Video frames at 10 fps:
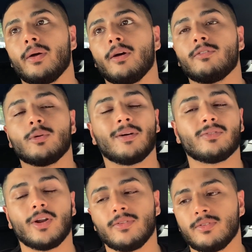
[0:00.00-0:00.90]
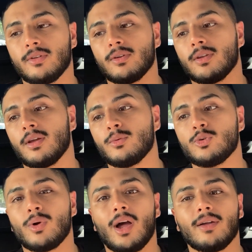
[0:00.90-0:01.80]
uh, a few of my friends and uh, we
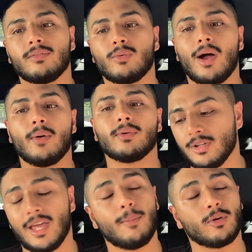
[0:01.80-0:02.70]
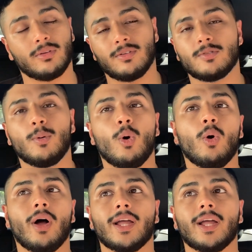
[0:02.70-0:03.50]
drive round, the gearbox is in sport,